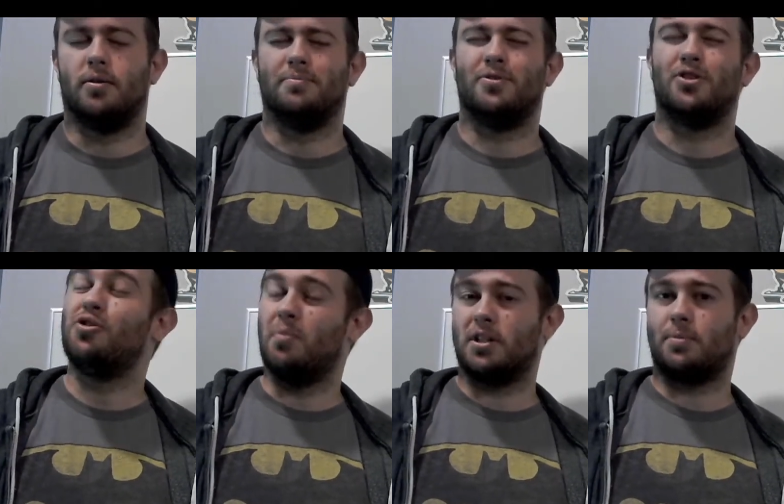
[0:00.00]
too
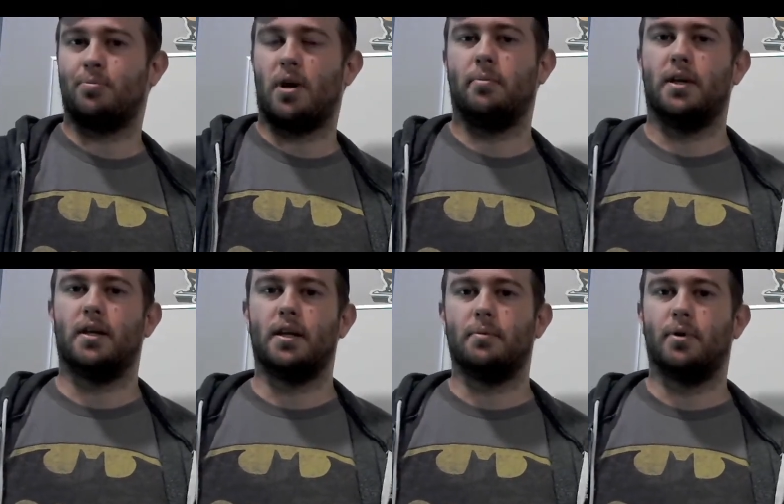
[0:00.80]
much
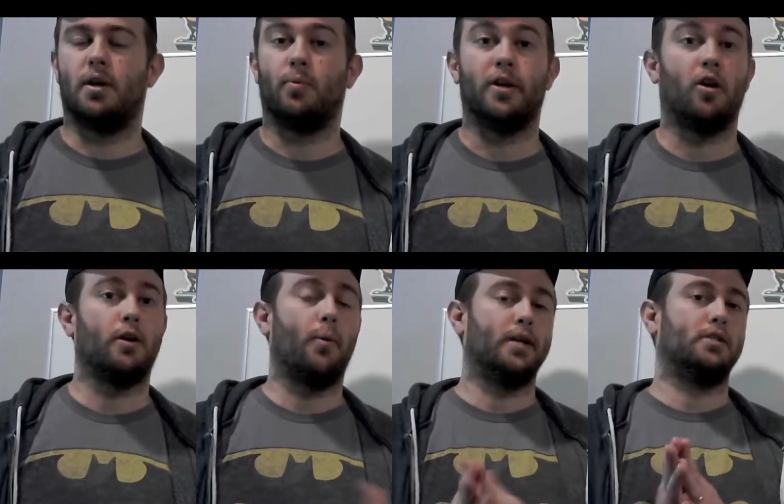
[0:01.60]
probability, but we are
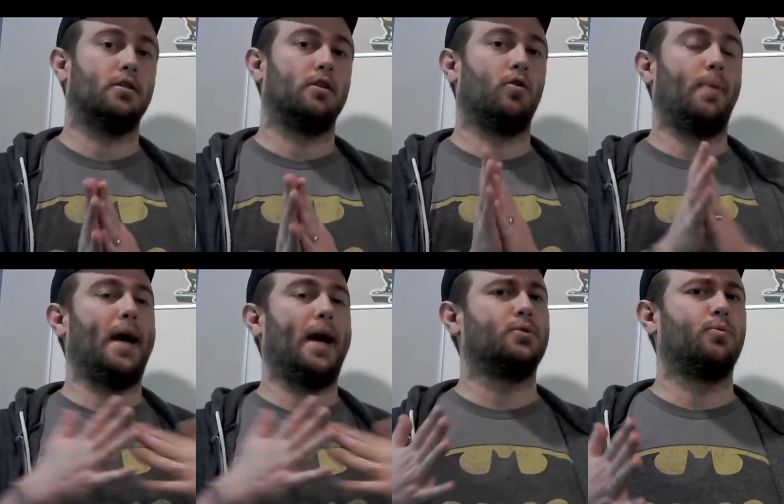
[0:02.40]
going to go
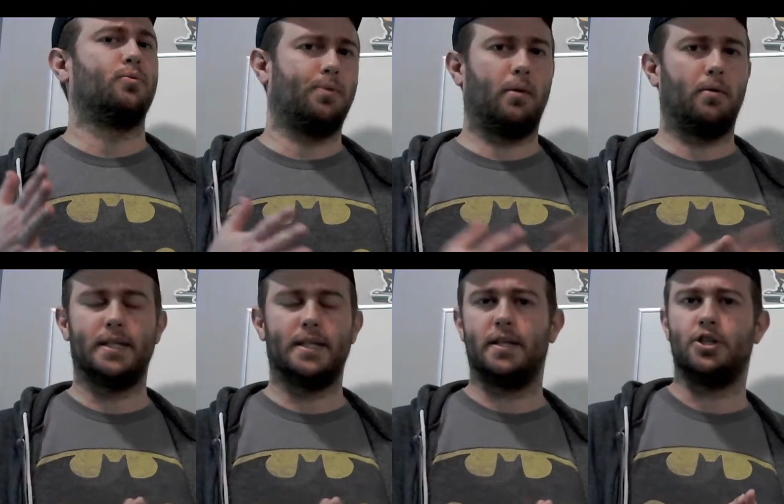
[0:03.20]
past what you probably
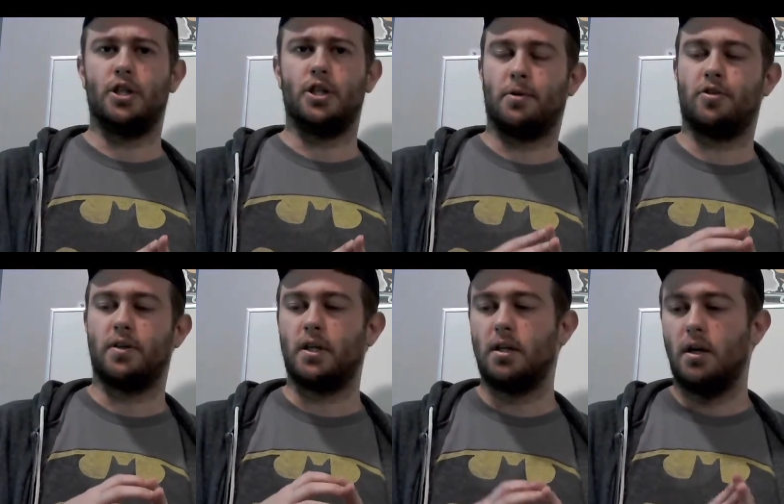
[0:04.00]
did in geometry.